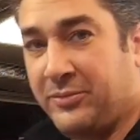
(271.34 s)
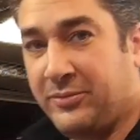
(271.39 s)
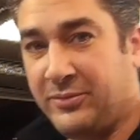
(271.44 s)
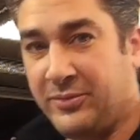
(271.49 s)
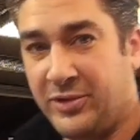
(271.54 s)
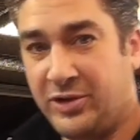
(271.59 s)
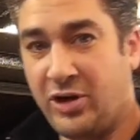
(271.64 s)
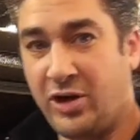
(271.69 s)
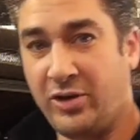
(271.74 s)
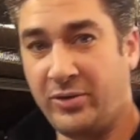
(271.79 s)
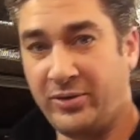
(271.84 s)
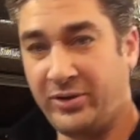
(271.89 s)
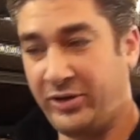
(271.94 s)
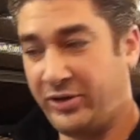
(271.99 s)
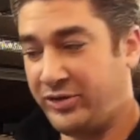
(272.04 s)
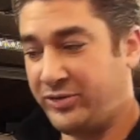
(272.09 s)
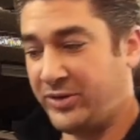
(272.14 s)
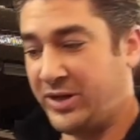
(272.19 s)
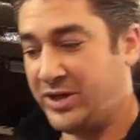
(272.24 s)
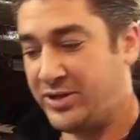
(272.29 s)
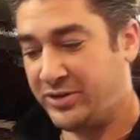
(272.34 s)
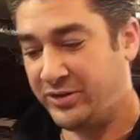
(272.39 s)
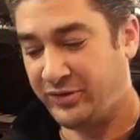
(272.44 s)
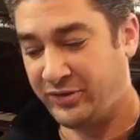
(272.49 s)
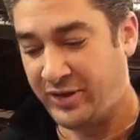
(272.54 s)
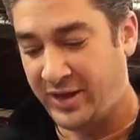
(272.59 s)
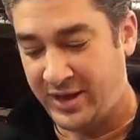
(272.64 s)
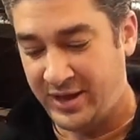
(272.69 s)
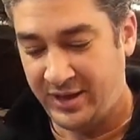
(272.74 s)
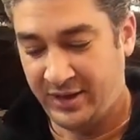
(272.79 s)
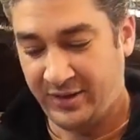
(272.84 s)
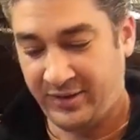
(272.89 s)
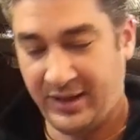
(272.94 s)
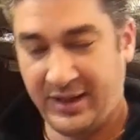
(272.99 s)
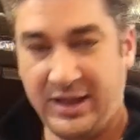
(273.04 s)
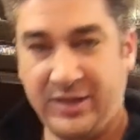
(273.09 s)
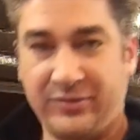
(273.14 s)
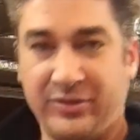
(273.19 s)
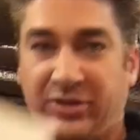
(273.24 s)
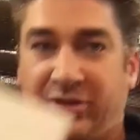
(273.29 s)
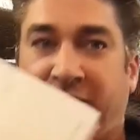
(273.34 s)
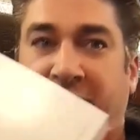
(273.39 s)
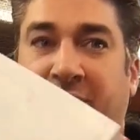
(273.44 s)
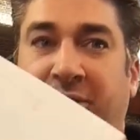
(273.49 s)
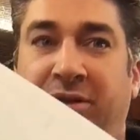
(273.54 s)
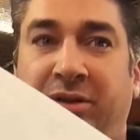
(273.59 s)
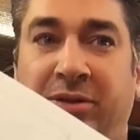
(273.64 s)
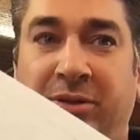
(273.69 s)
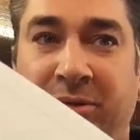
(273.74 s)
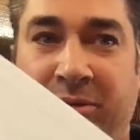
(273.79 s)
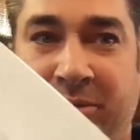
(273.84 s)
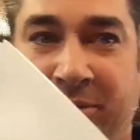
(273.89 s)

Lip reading: Color illustrations. They even tell you